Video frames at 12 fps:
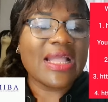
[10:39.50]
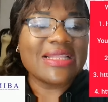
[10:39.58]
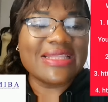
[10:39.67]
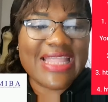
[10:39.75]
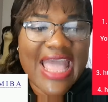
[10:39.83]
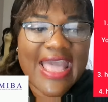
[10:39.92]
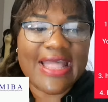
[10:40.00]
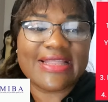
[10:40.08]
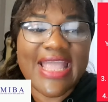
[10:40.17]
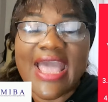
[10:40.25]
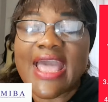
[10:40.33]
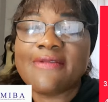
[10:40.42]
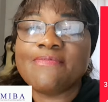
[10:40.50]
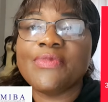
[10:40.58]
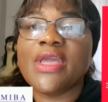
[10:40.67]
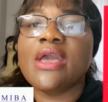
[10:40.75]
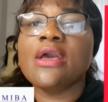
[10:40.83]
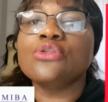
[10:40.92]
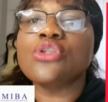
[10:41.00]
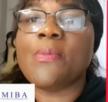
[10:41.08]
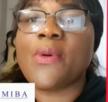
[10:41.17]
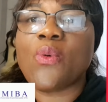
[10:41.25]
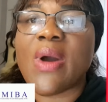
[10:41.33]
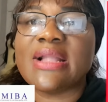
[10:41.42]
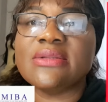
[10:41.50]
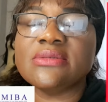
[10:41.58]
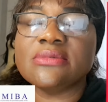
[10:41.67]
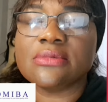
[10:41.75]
Now, then, number one,